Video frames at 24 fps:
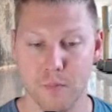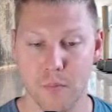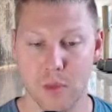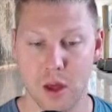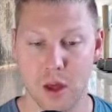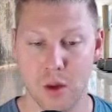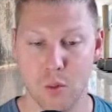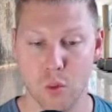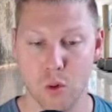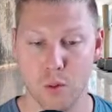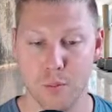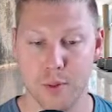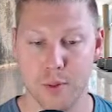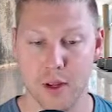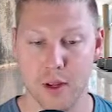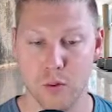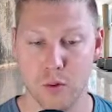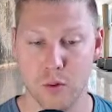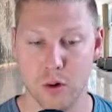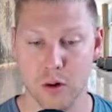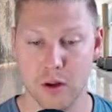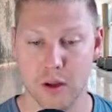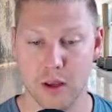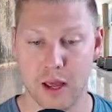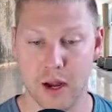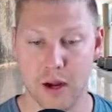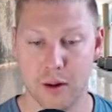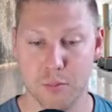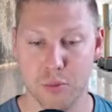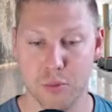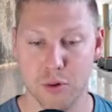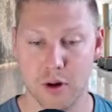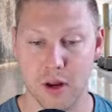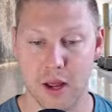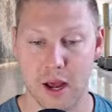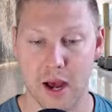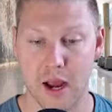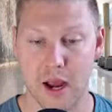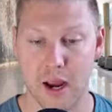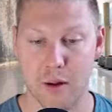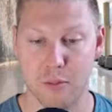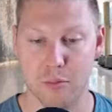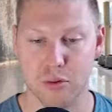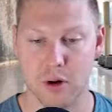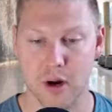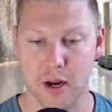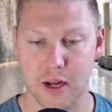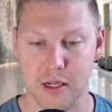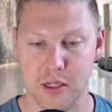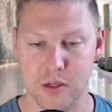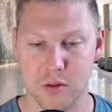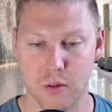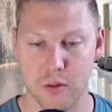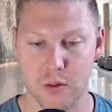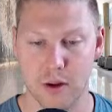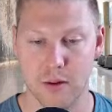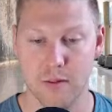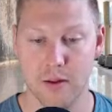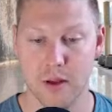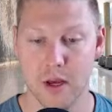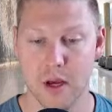we're getting pretty high in price, right?